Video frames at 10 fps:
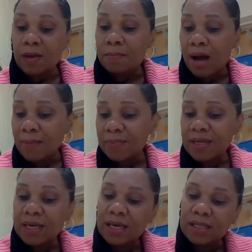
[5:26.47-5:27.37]
Mama
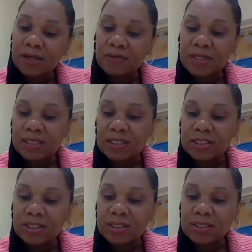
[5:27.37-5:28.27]
began clearing the
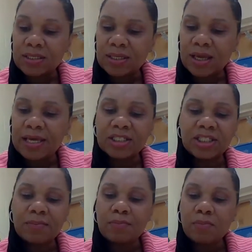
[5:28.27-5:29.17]
dishes, and
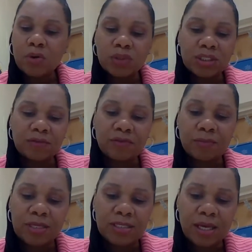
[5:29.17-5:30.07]
she motioned for
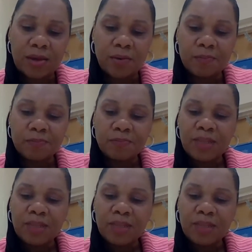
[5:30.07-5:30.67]
me to help,